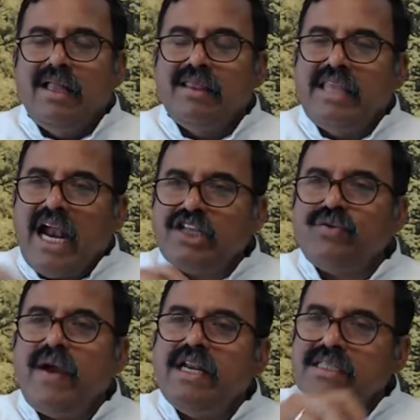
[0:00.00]
That's
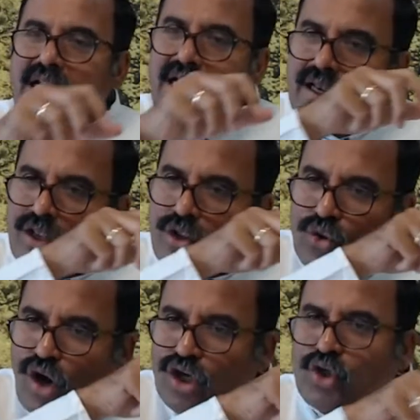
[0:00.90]
why it is said
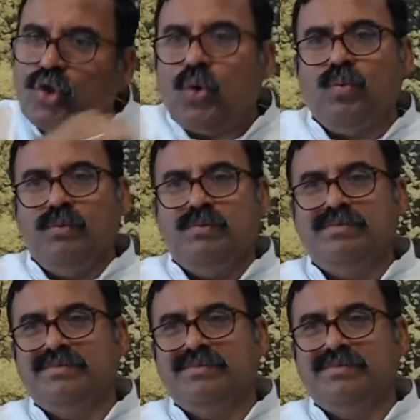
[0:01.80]
not to.